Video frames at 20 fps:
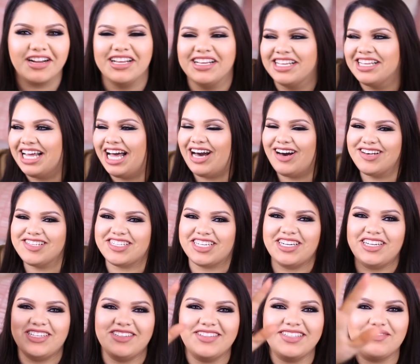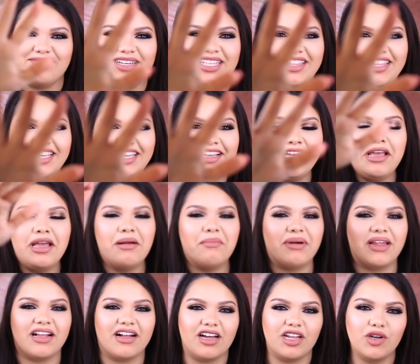I was trying to do this one thing,
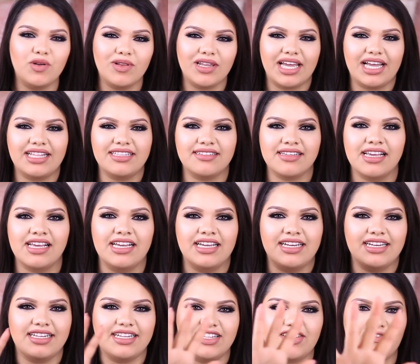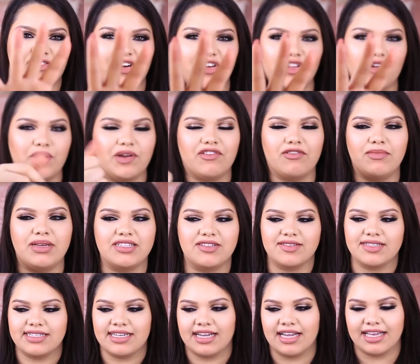but I got a new lens and it's farther away from me, so
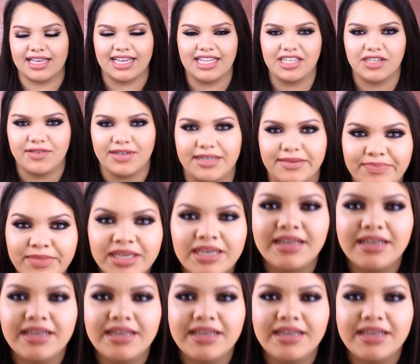it's like I can't do it.